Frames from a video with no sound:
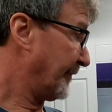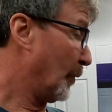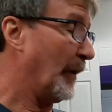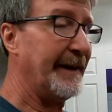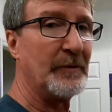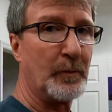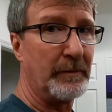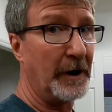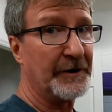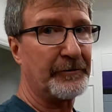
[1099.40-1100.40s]
the way
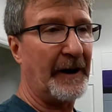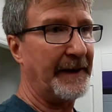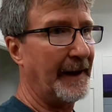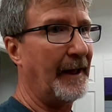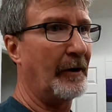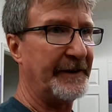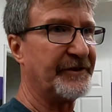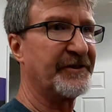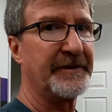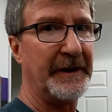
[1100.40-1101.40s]
it looks right now,
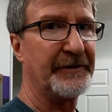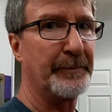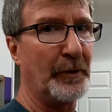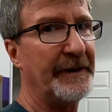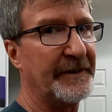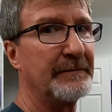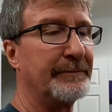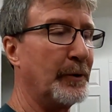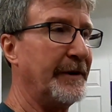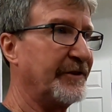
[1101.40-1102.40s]
it's it's pretty
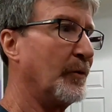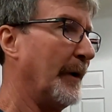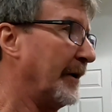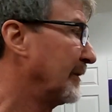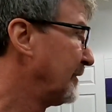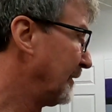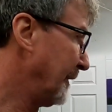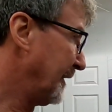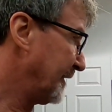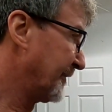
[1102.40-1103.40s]
pretty square. I
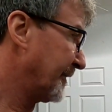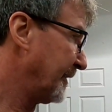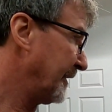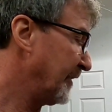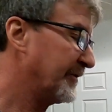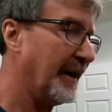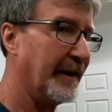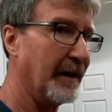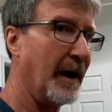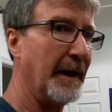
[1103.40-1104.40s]
mean, it's there's not
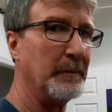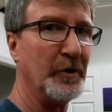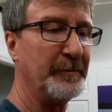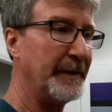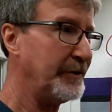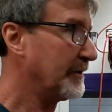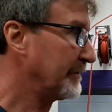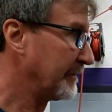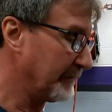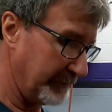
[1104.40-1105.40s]
a lot of movement you
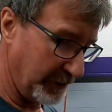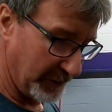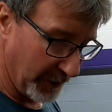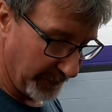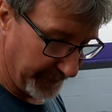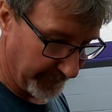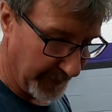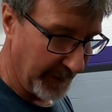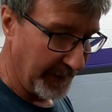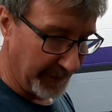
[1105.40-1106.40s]
can you can go there.
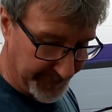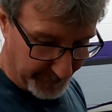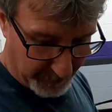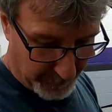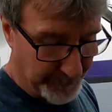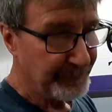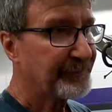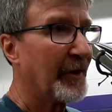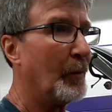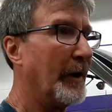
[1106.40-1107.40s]
So
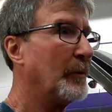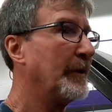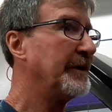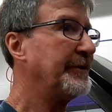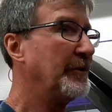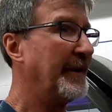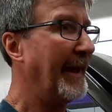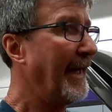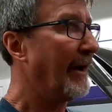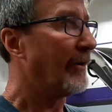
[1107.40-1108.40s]
what I want to do
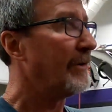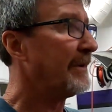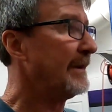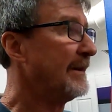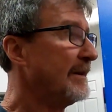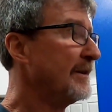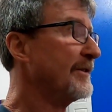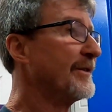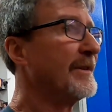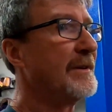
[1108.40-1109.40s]
now
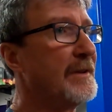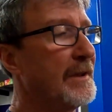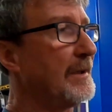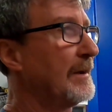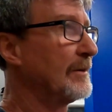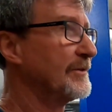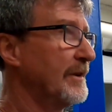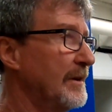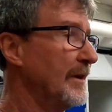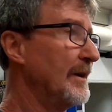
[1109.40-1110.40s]
is I was
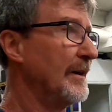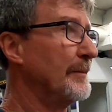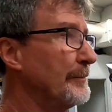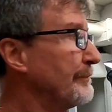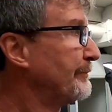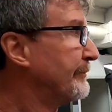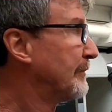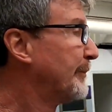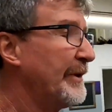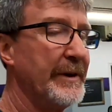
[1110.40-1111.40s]
going to um,
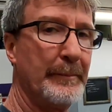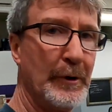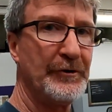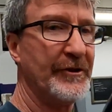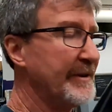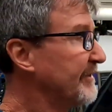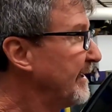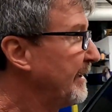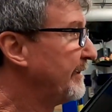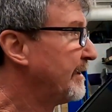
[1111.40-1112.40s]
put the bushings
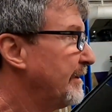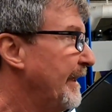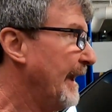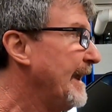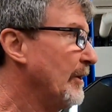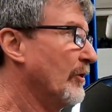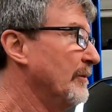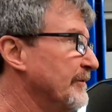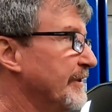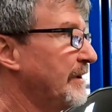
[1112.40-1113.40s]
in the A
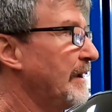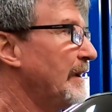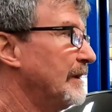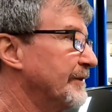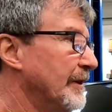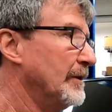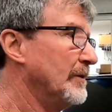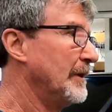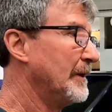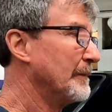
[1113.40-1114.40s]
arms.
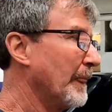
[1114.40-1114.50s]
So